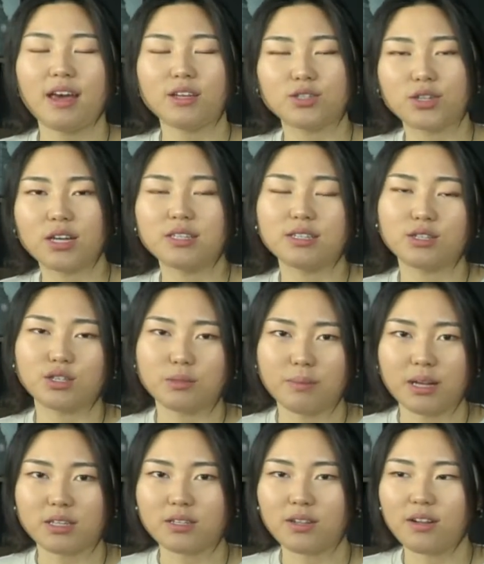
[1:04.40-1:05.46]
a transition
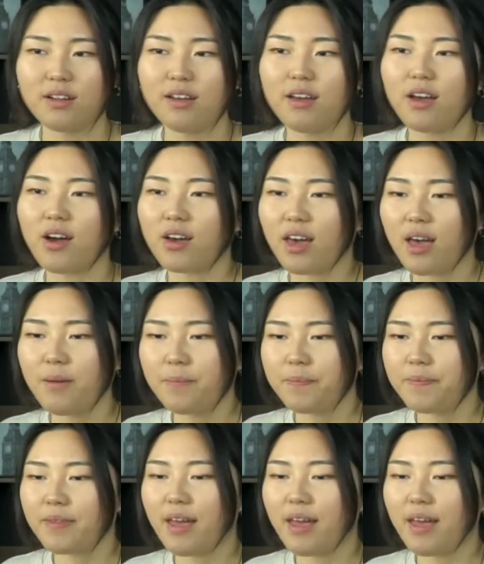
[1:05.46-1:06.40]
metal, okay?